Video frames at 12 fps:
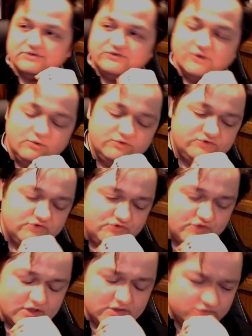So this
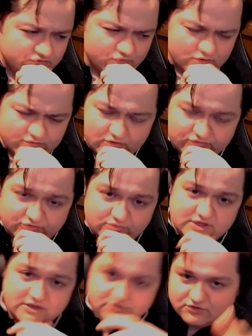is sort of
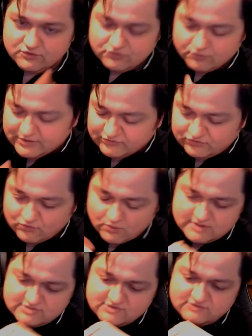also the real
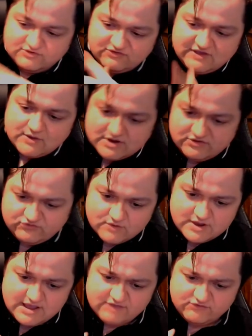story, the secret
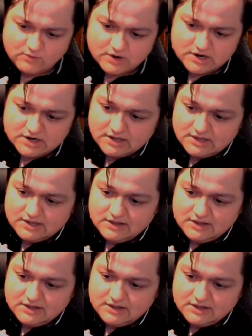history, as it were,